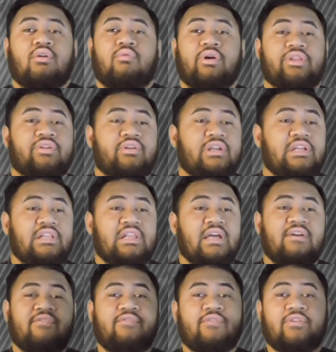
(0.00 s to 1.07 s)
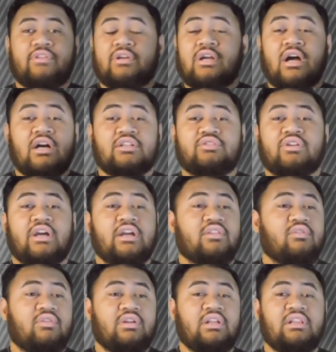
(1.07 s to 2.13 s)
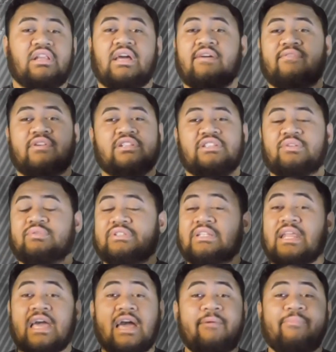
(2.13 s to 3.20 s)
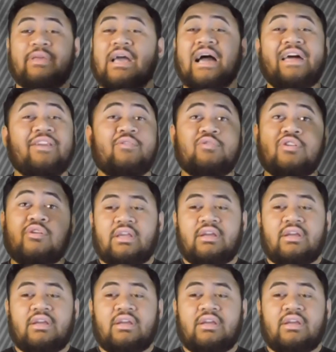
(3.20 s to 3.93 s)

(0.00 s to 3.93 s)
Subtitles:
Whether he left for the contract or he left because he was unhappy, I don't know.